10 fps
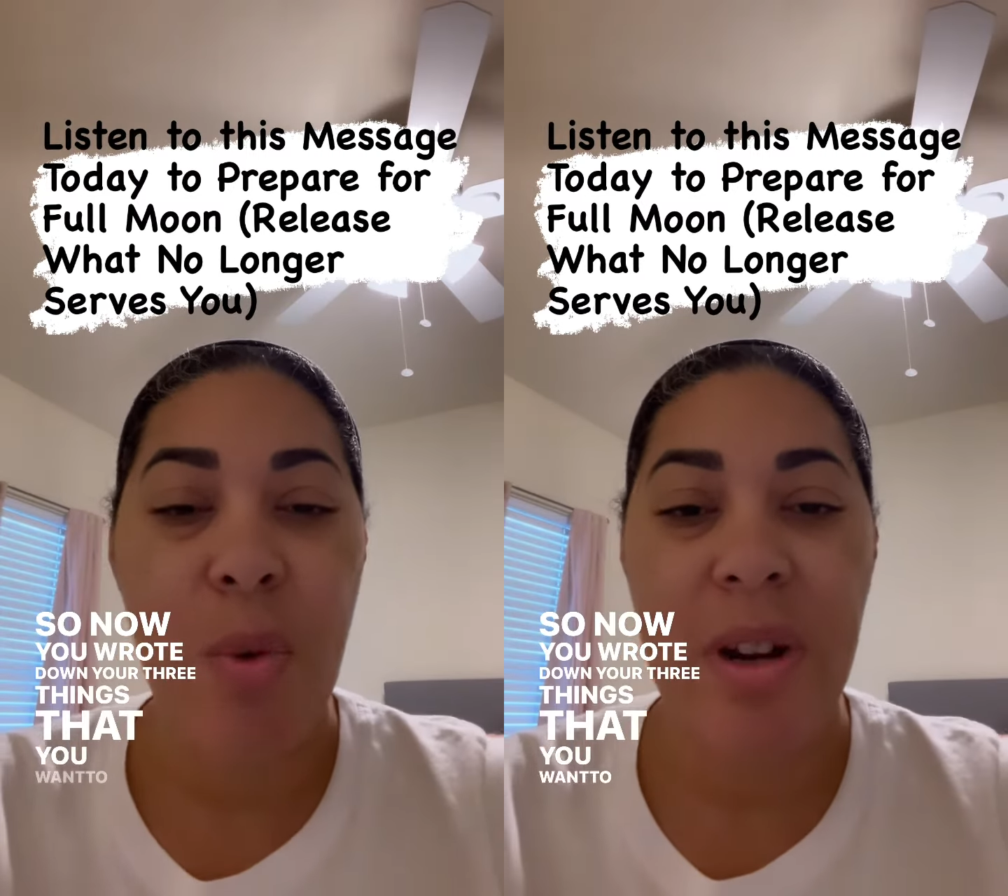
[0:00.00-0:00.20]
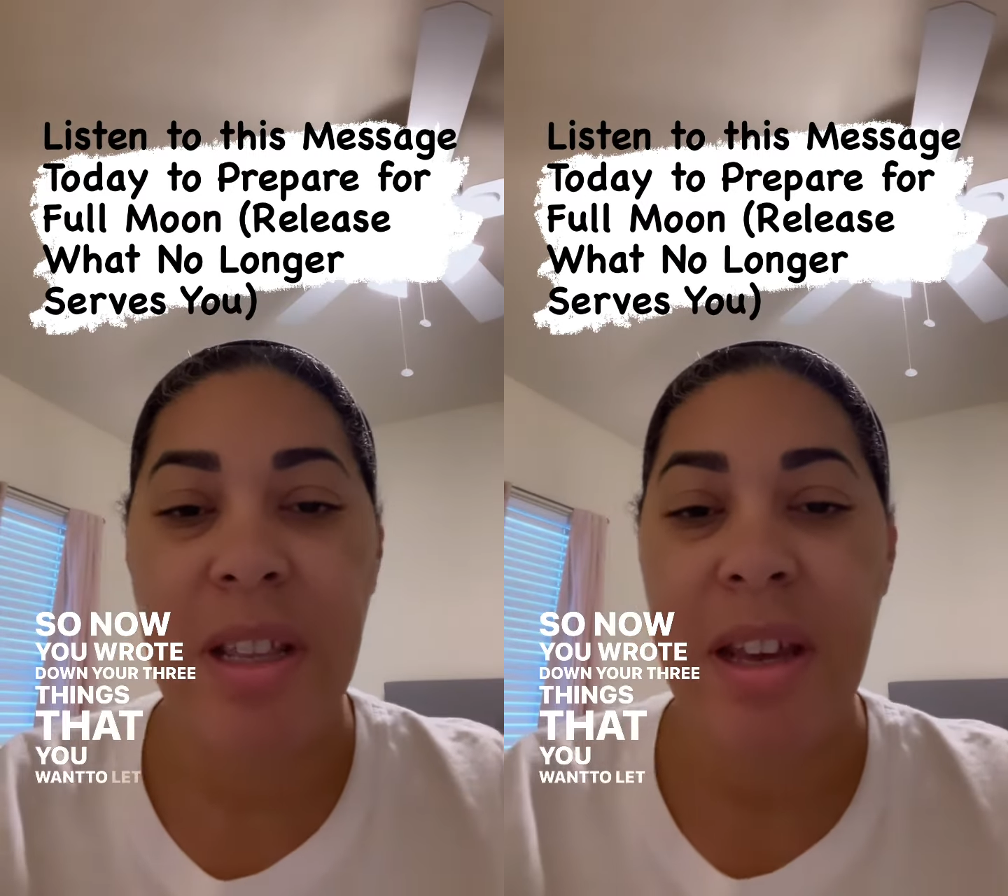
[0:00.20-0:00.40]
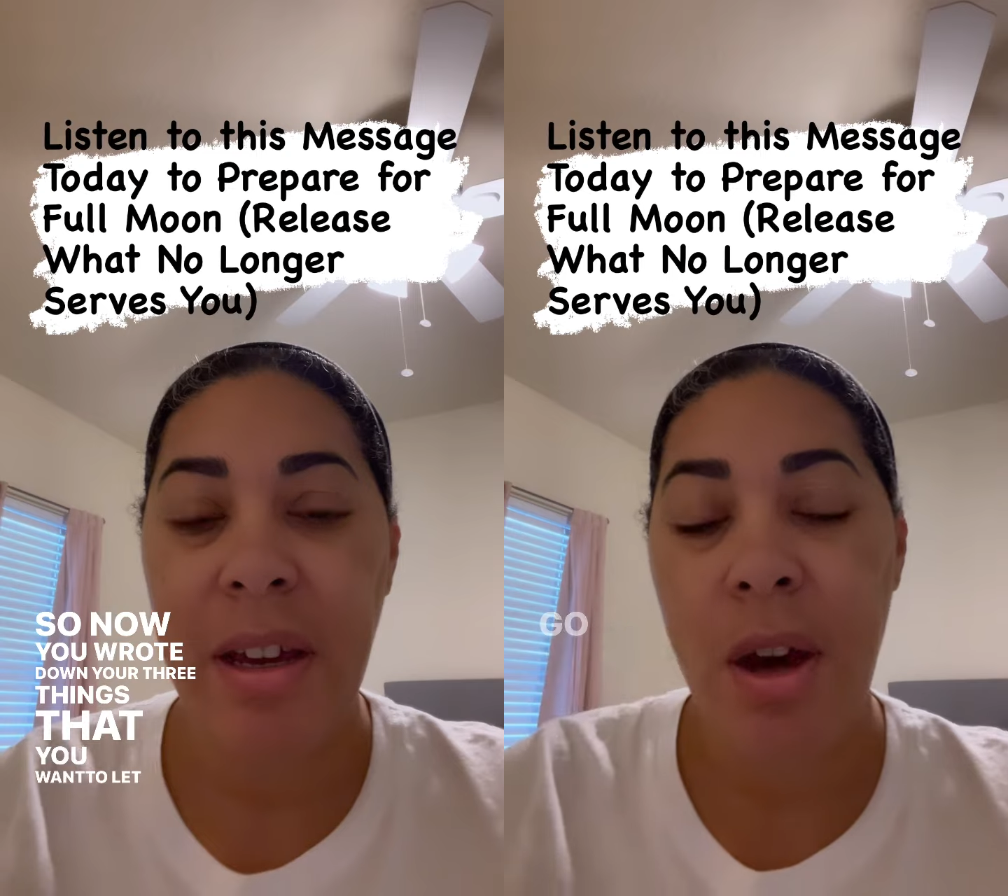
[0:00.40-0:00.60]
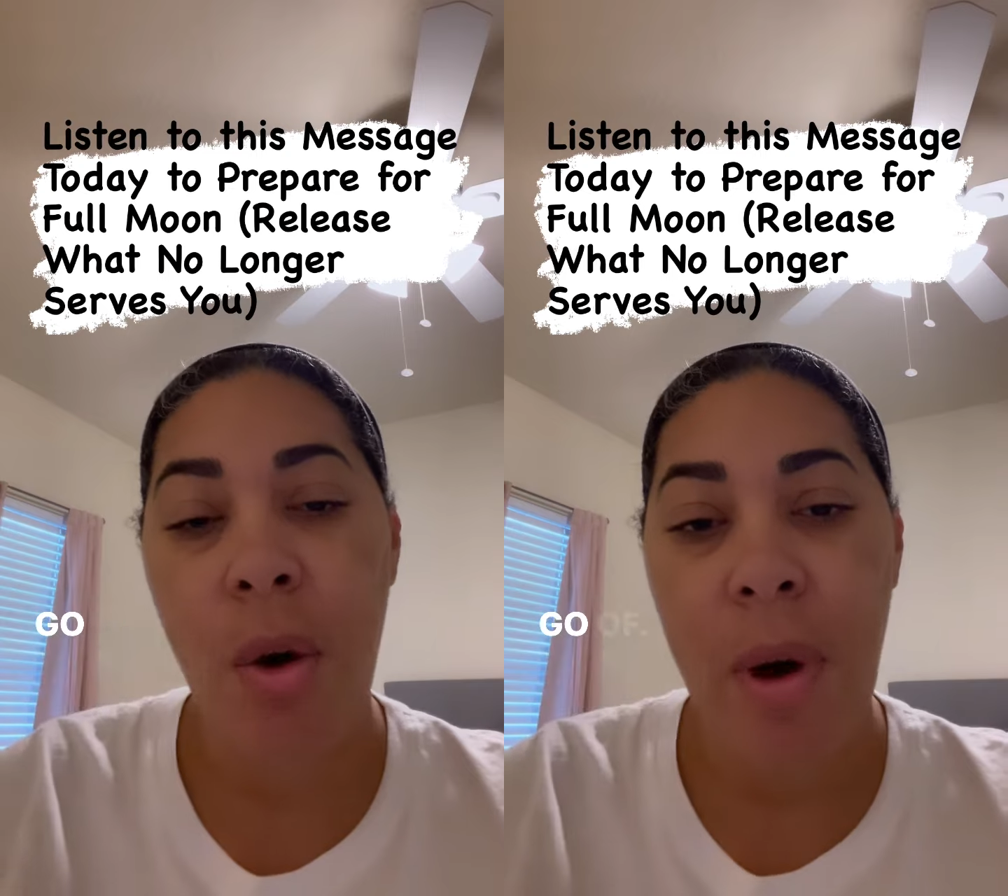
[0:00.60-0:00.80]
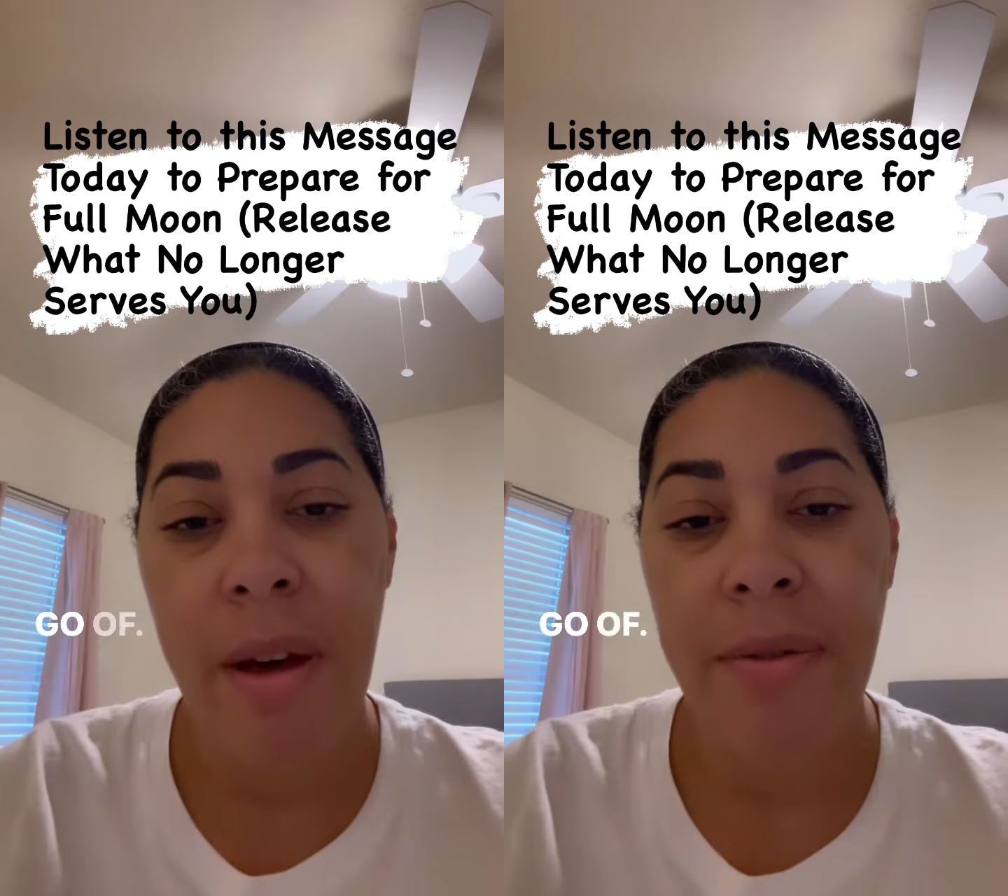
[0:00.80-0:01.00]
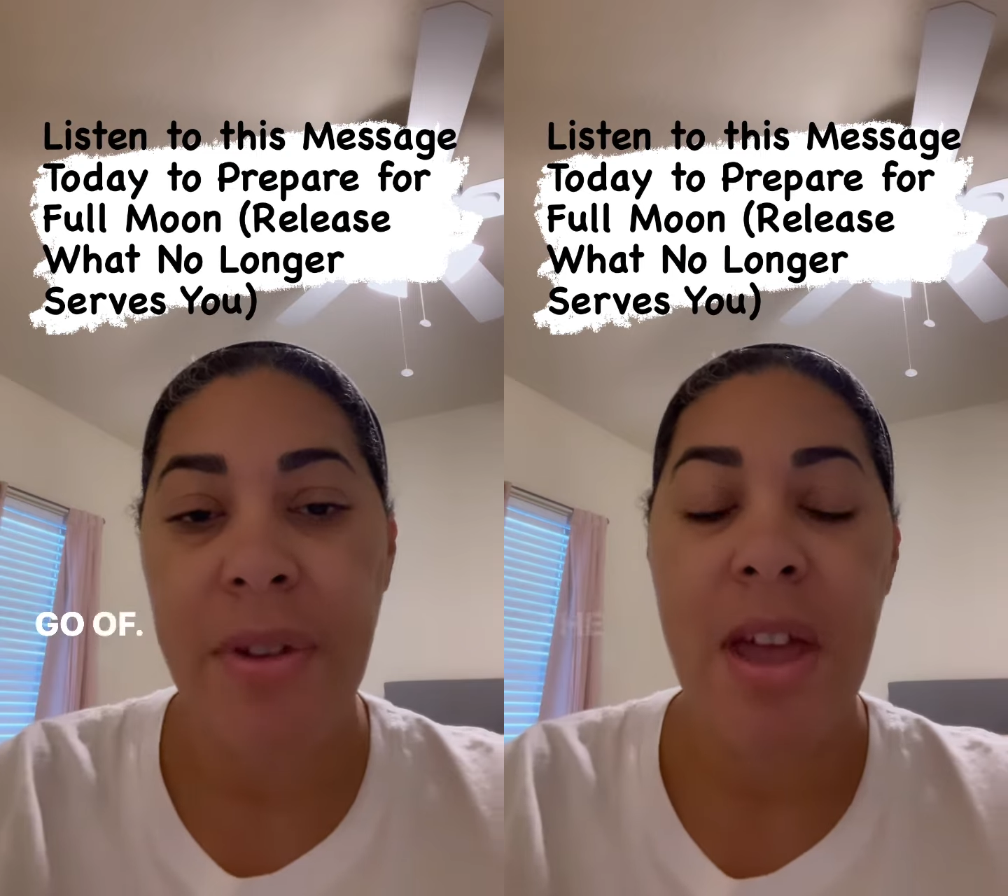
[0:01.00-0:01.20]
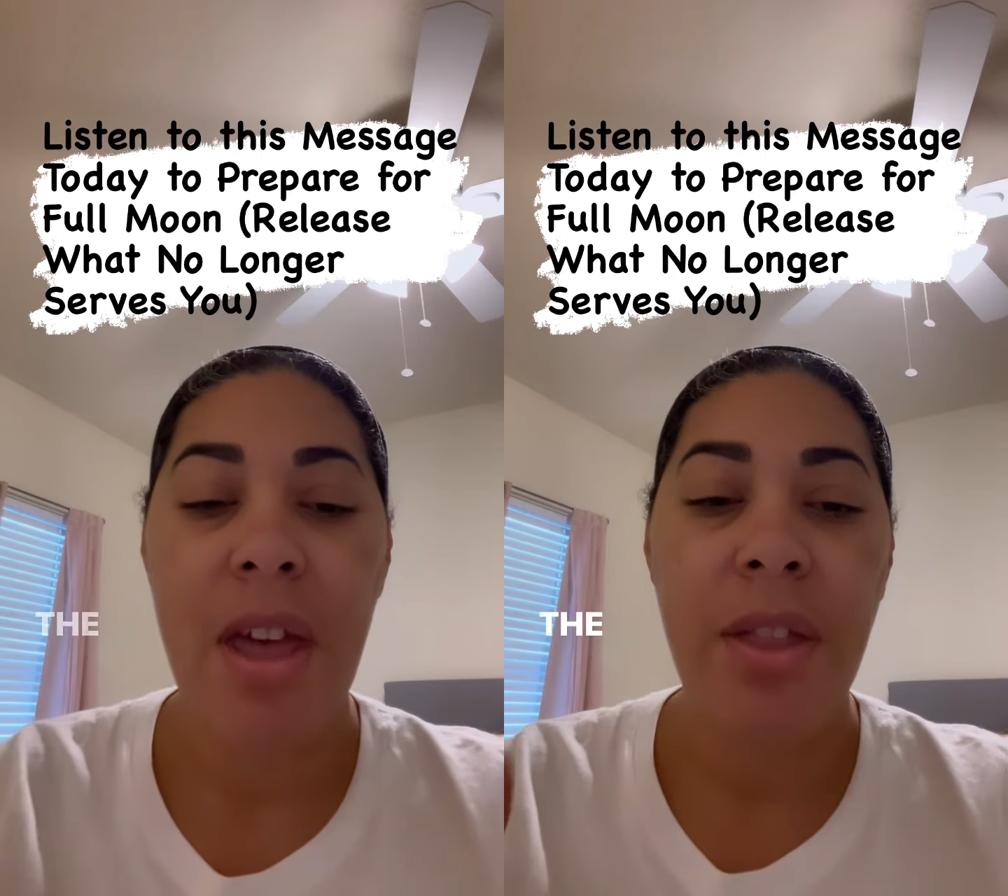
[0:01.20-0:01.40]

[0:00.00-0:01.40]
wanna let go of